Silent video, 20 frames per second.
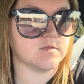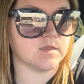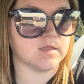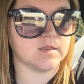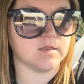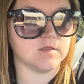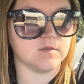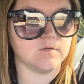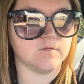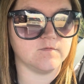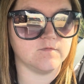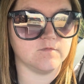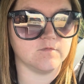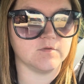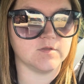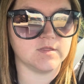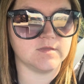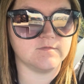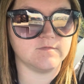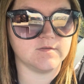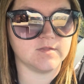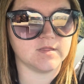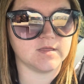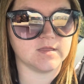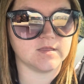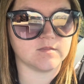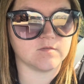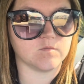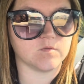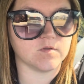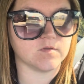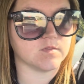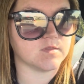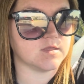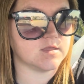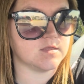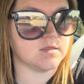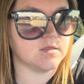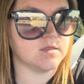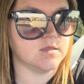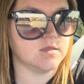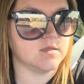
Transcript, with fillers: like do you really feel like it's worth it?